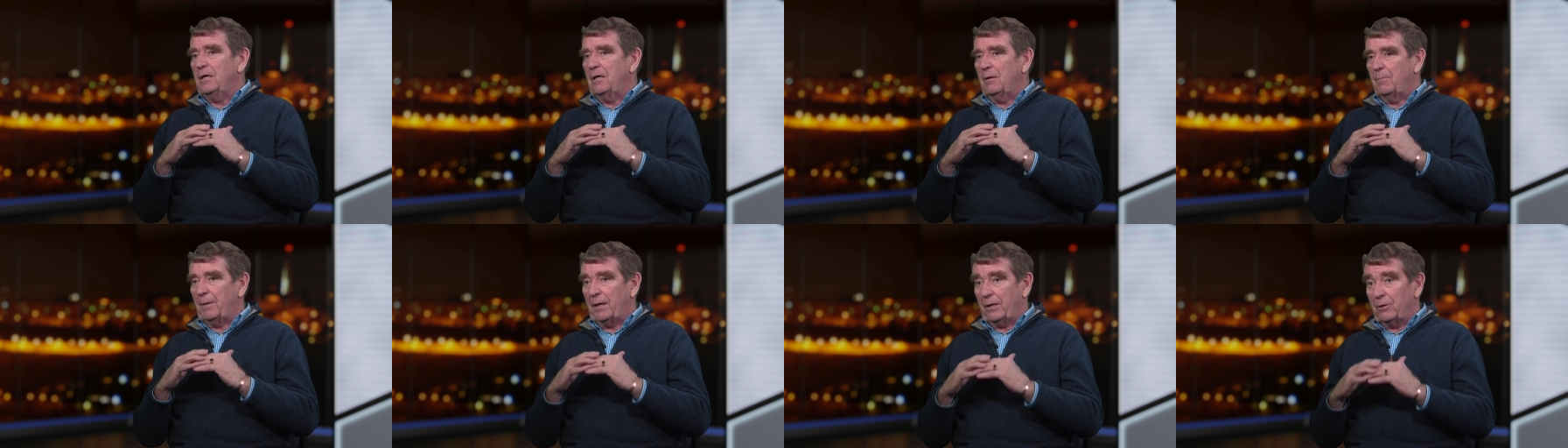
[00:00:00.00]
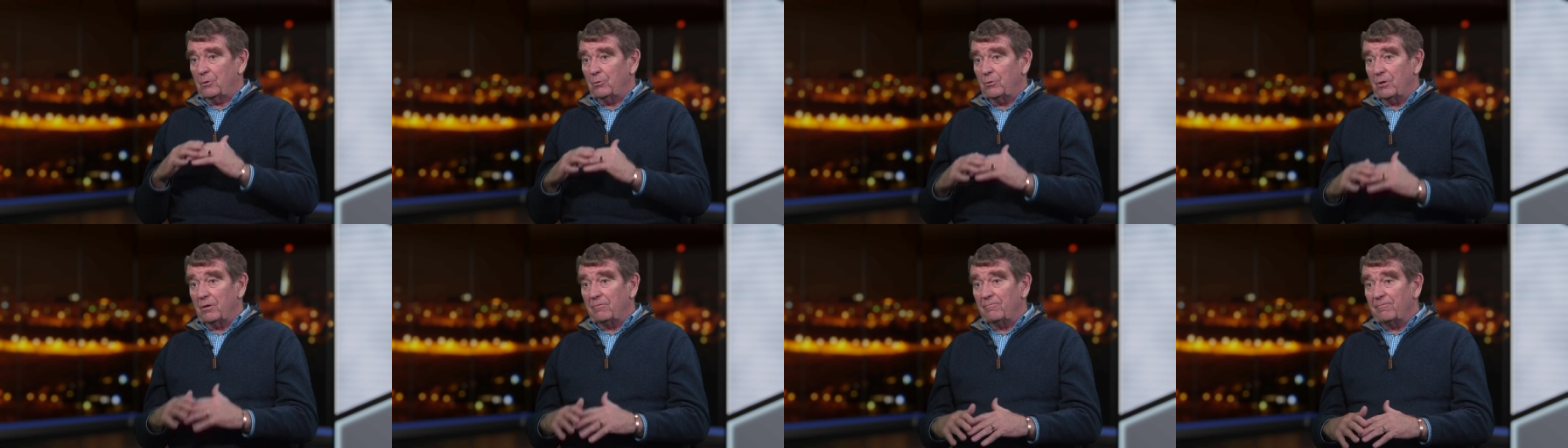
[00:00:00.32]
about
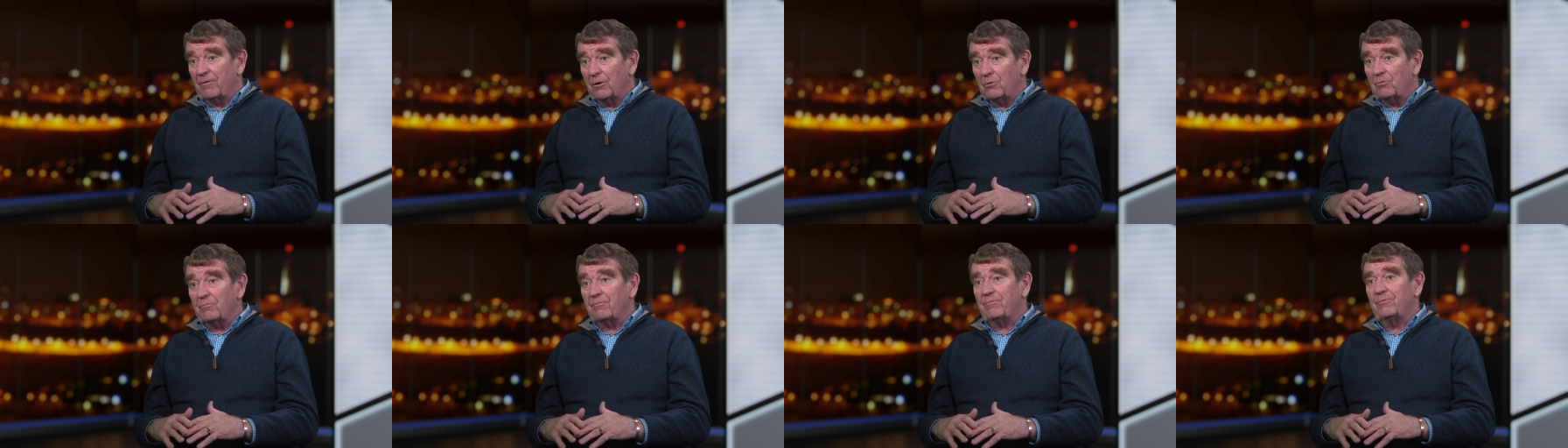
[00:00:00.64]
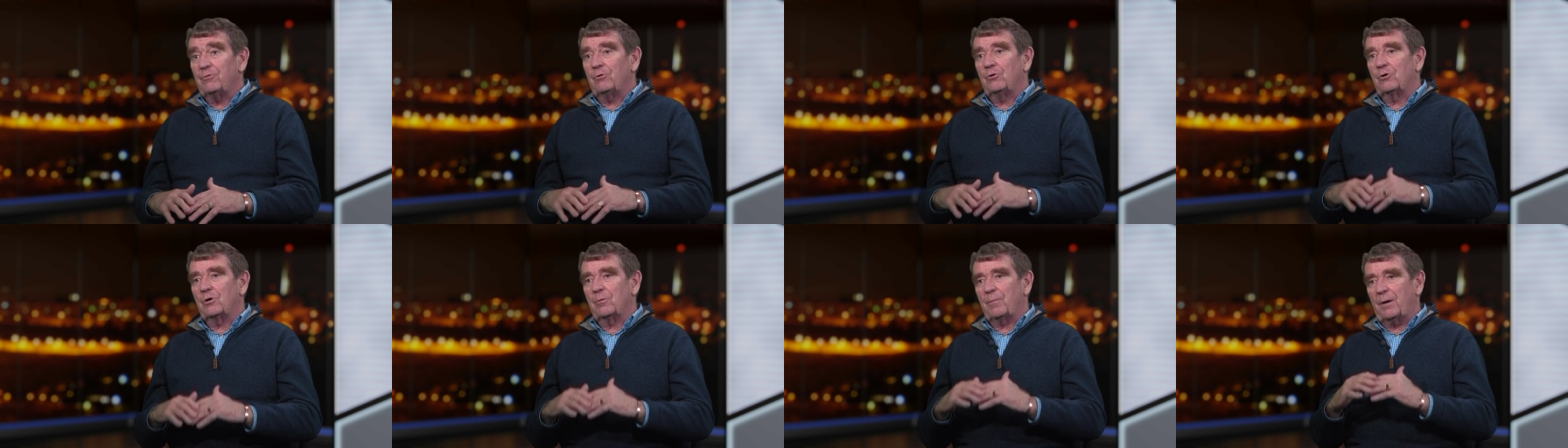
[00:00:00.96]
who they vote
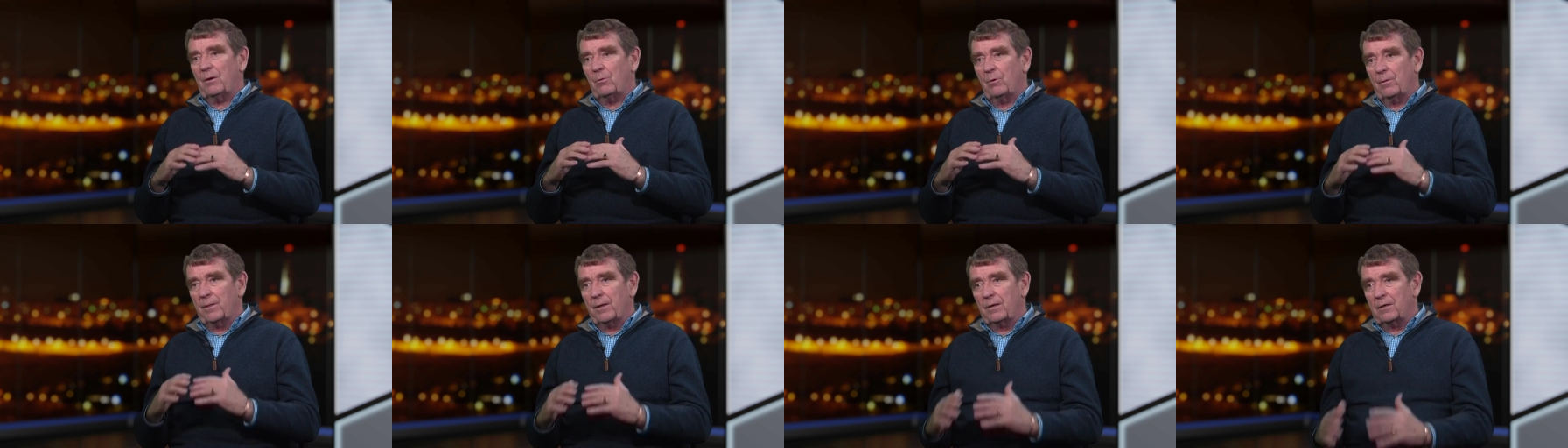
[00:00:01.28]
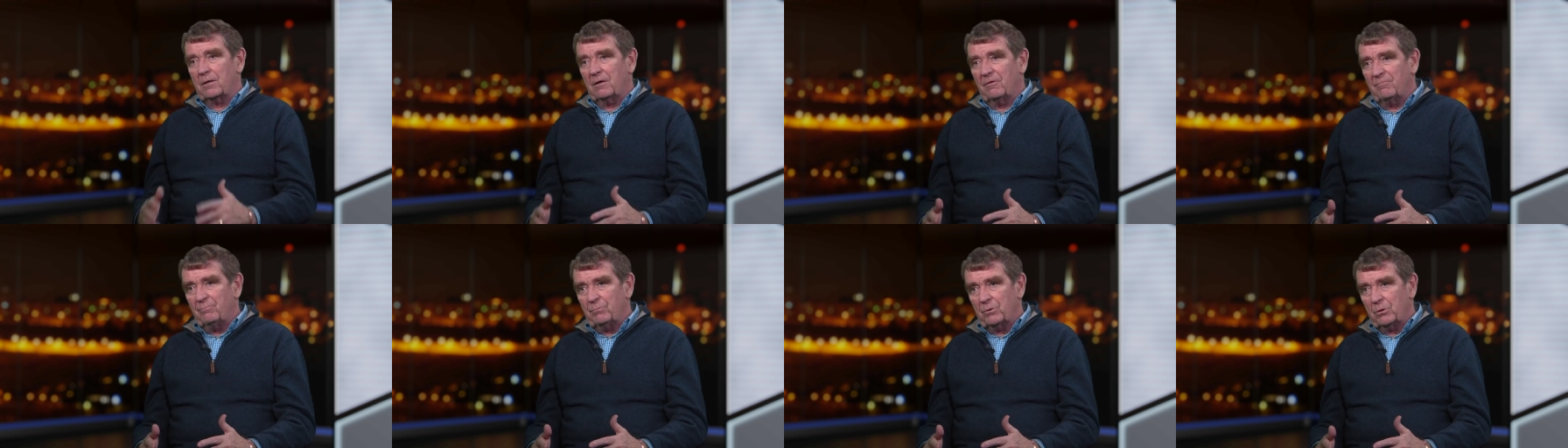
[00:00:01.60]
for, about what their
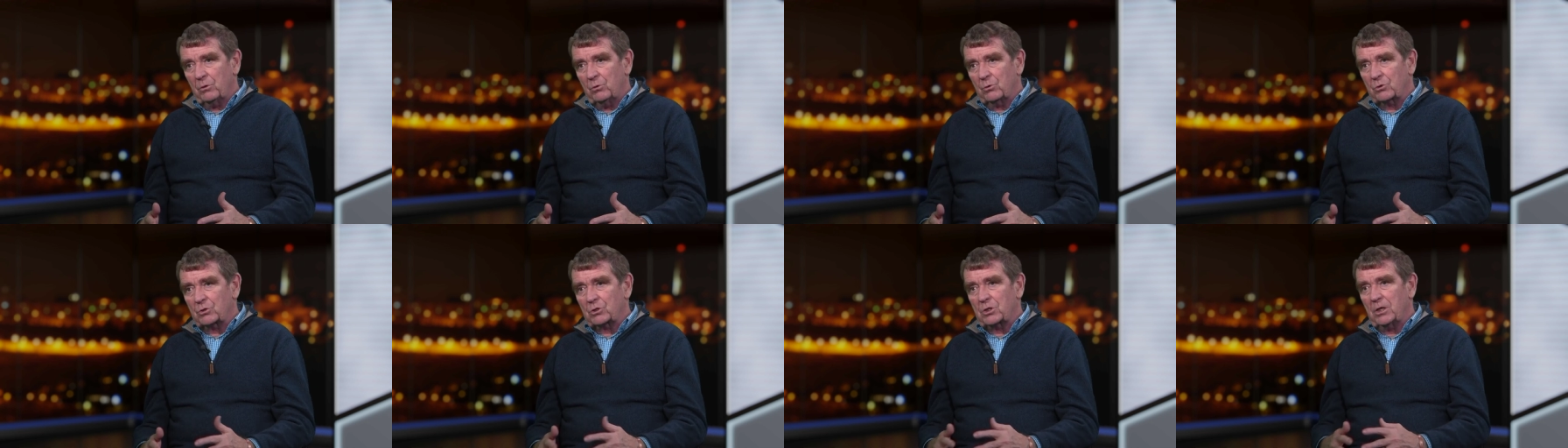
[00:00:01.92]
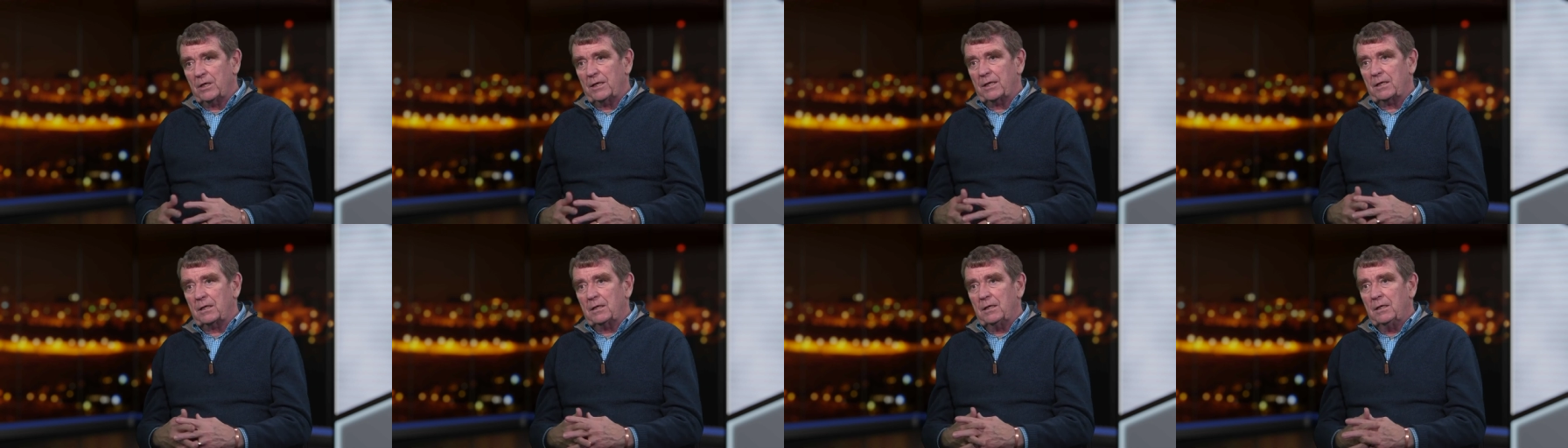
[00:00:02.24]
government looks
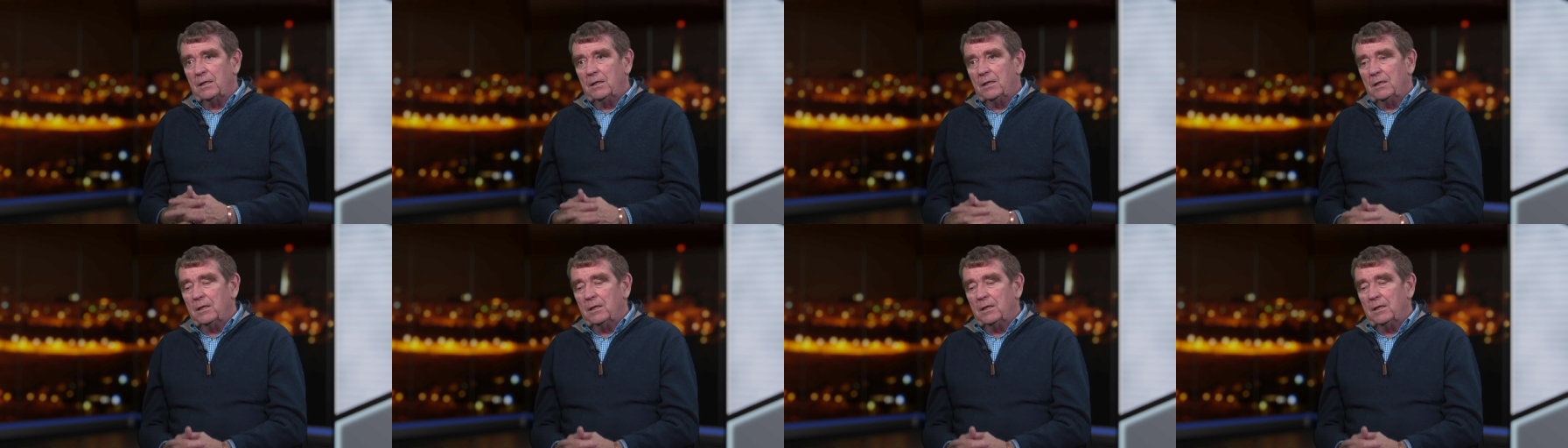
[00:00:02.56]
like,